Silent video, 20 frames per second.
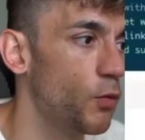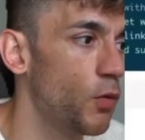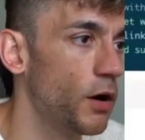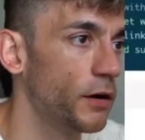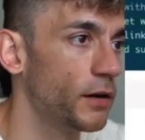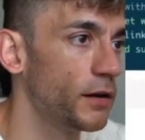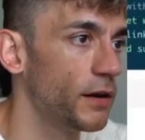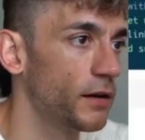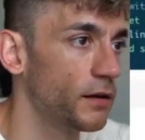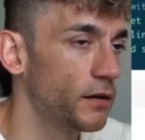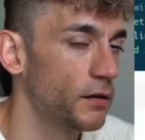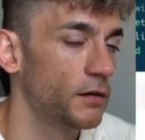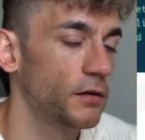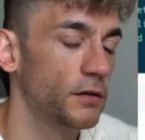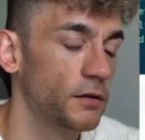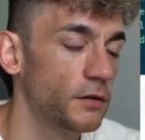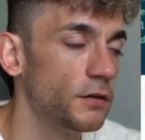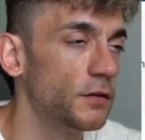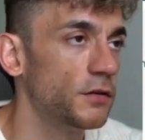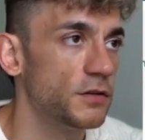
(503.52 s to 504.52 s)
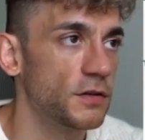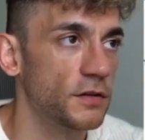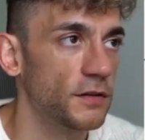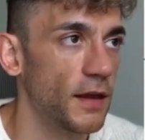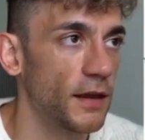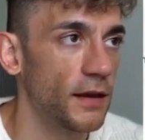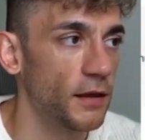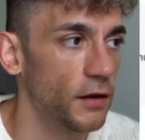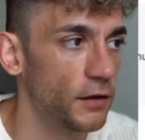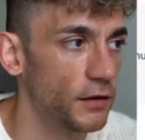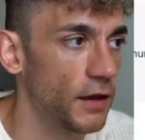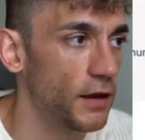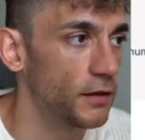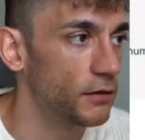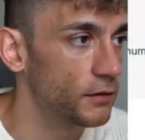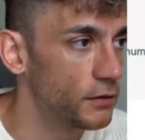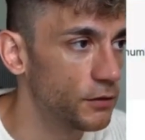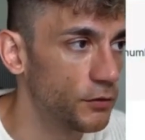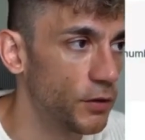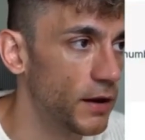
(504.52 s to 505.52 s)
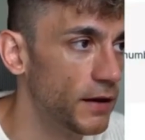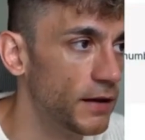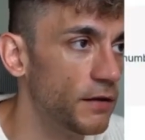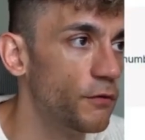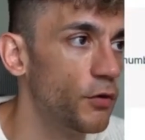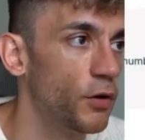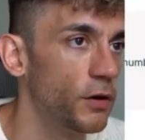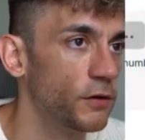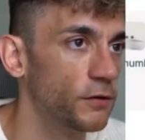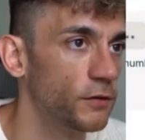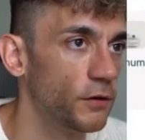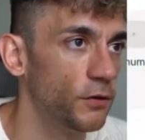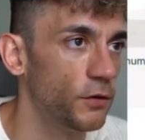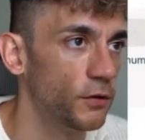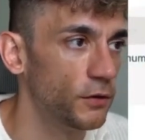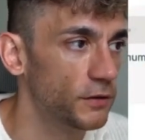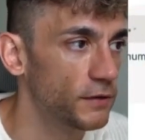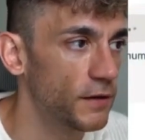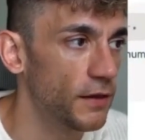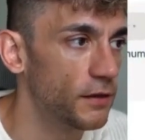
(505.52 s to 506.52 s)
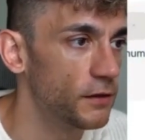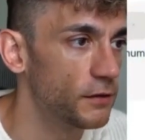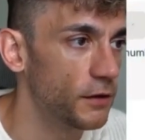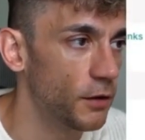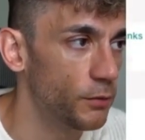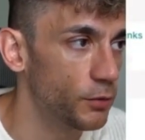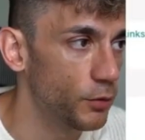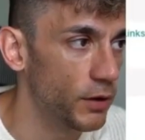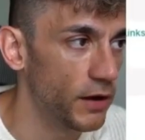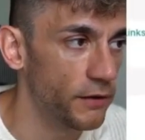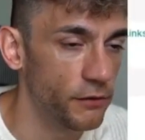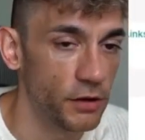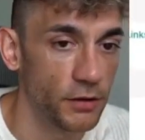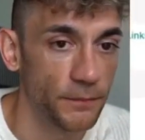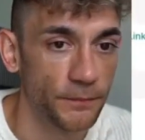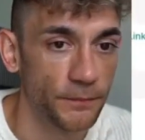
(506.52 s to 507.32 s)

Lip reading: one click because you just tell it, okay, create an invoice or set this up or whatever.